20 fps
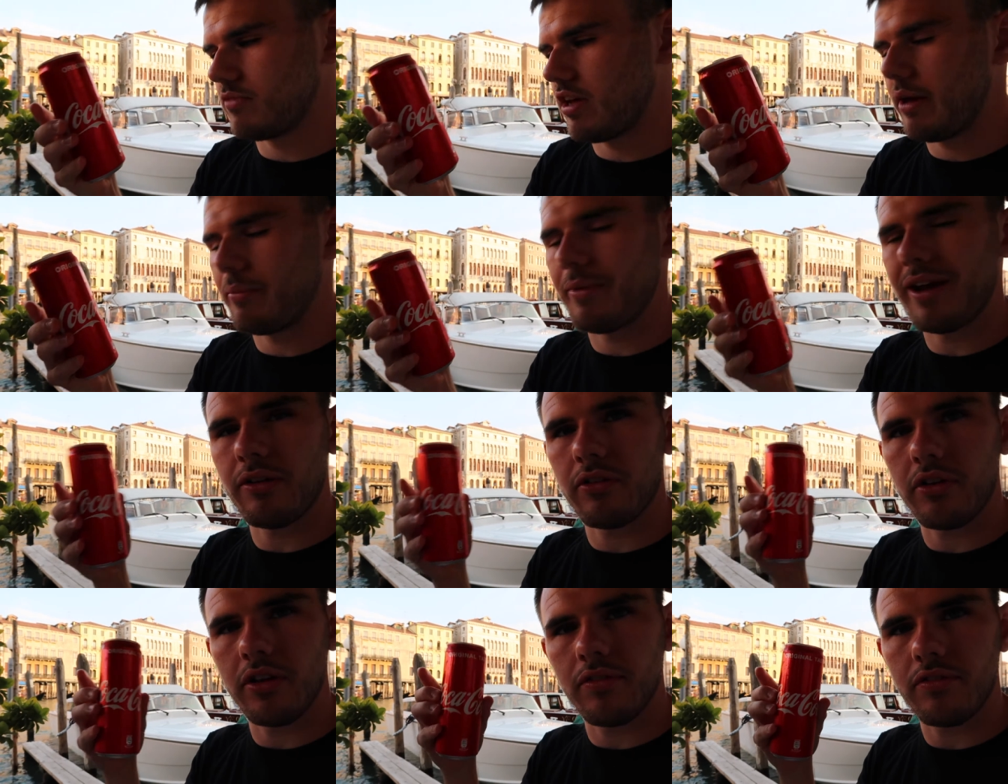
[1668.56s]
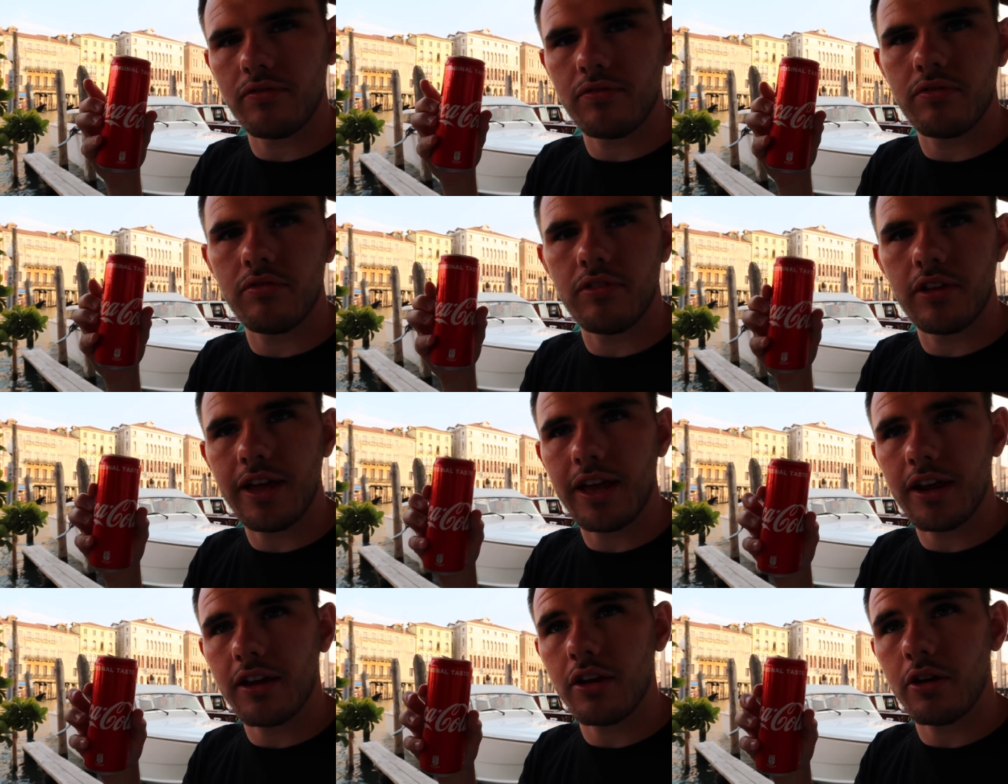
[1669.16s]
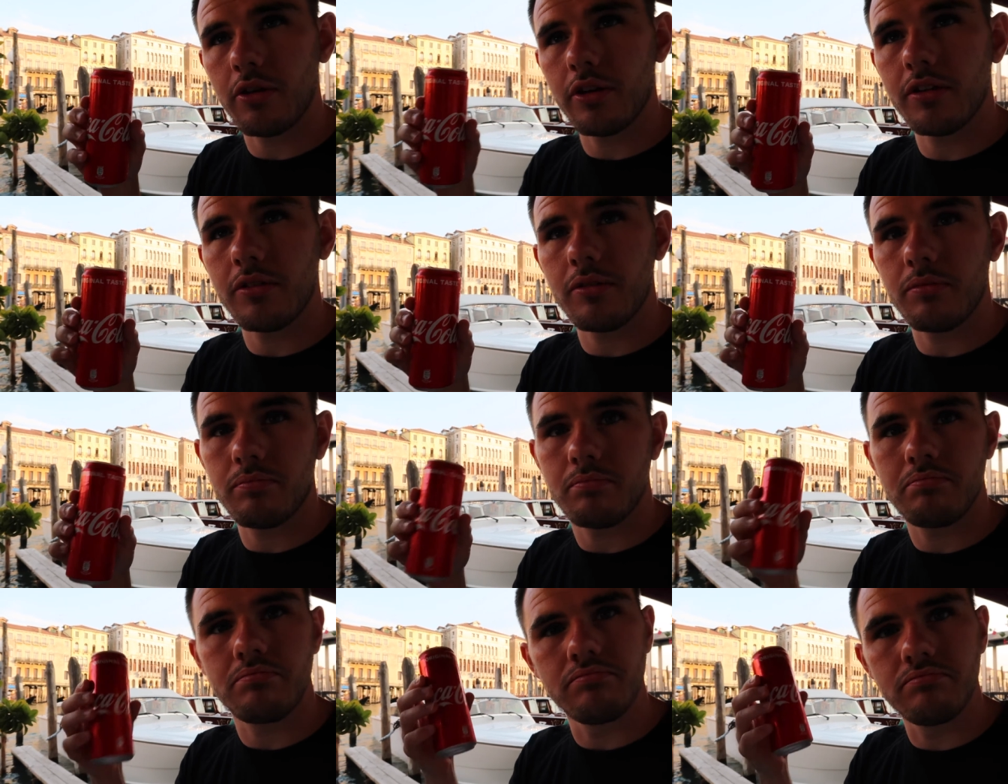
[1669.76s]
amount of a can of Coke
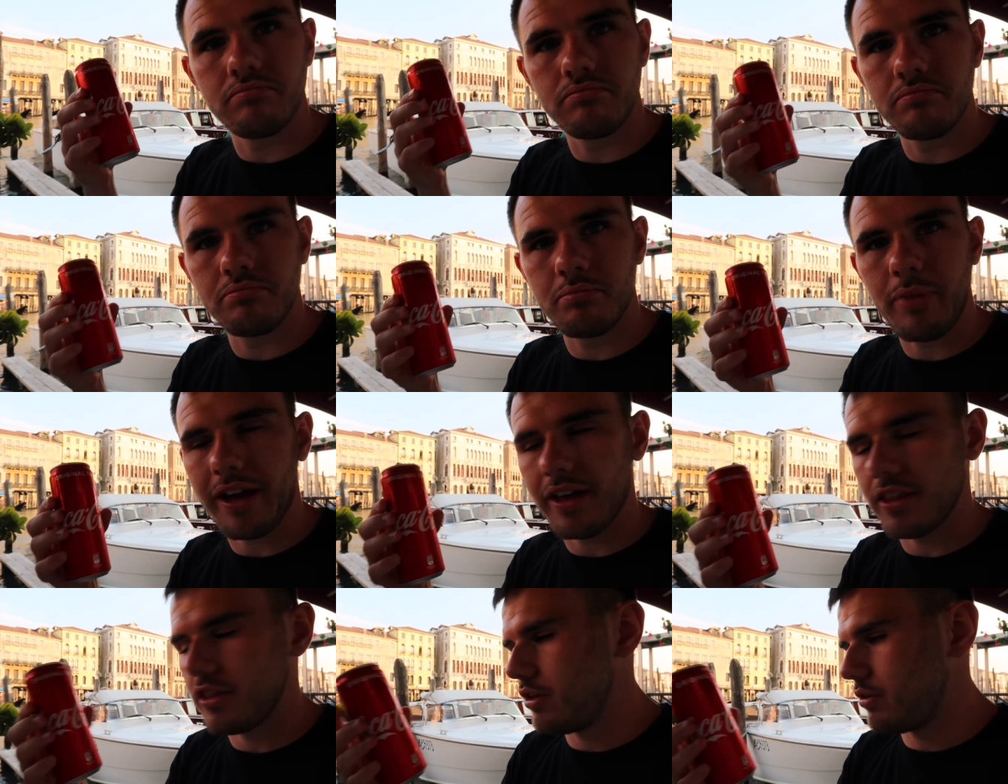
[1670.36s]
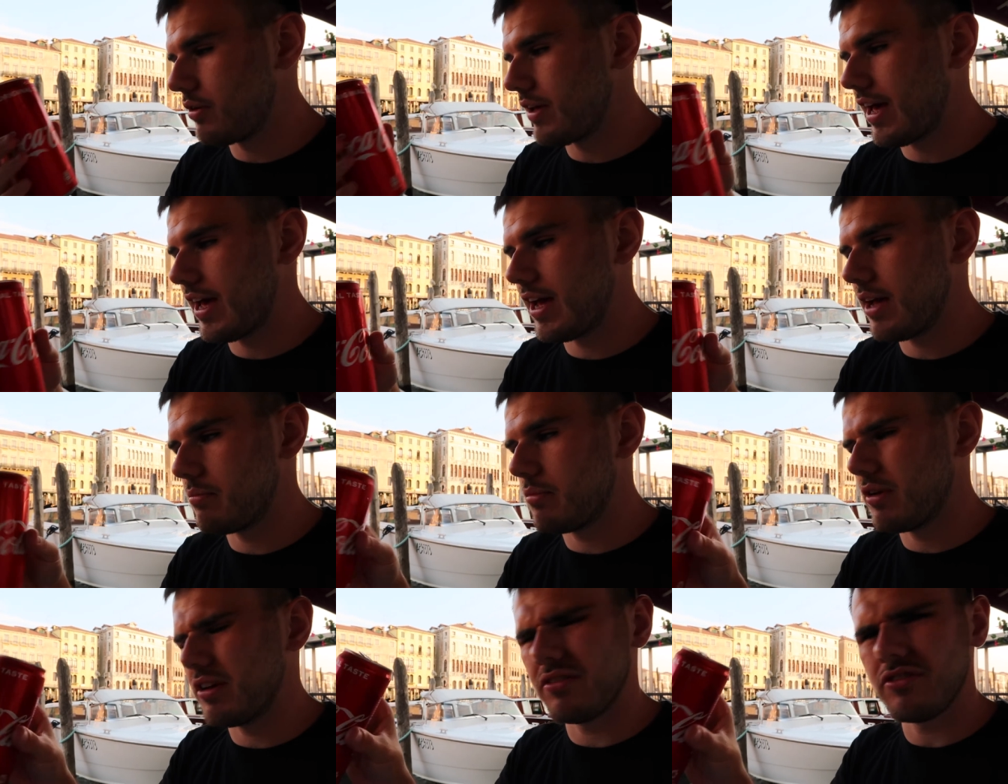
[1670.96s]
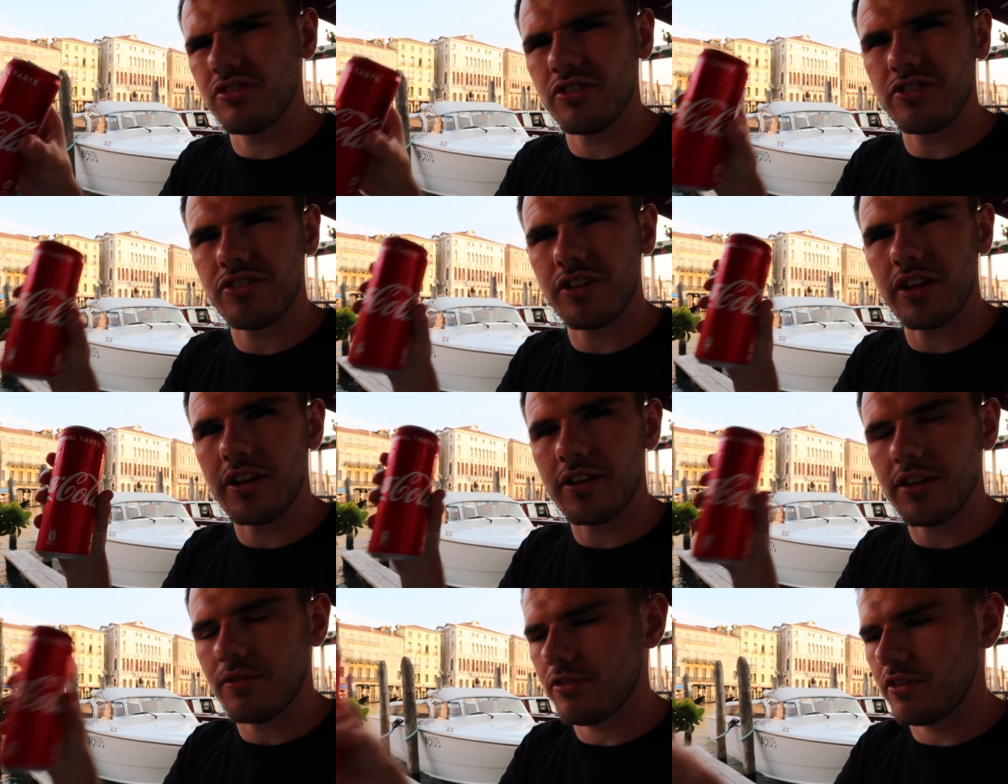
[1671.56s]
back in the UK, but just in
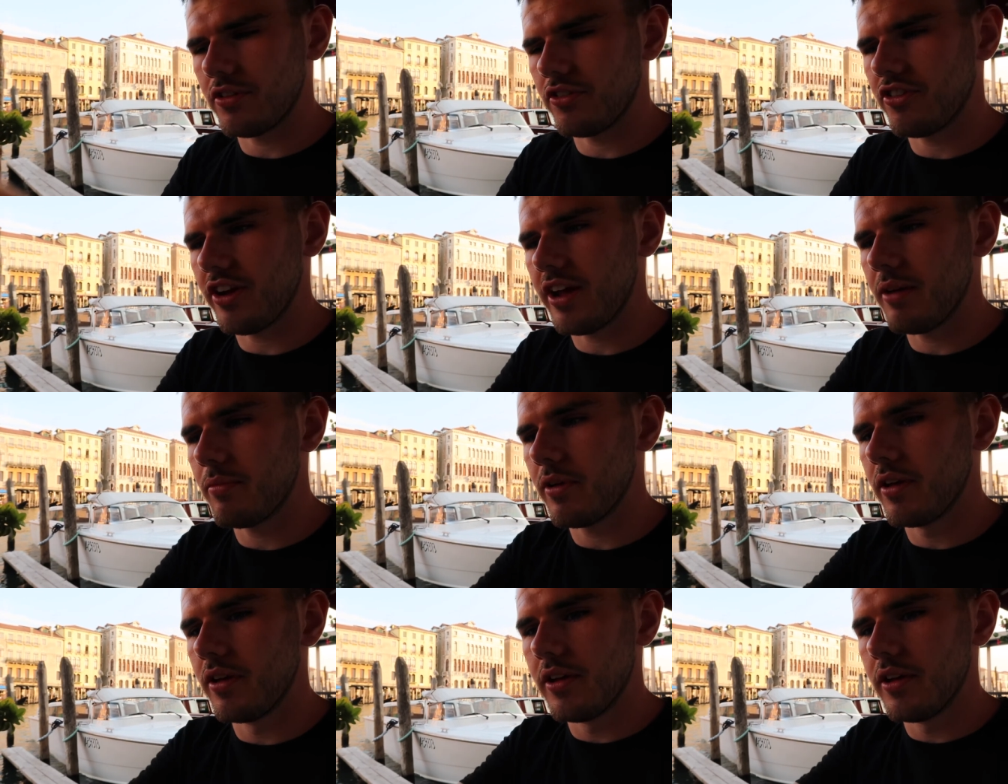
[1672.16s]
a different shape.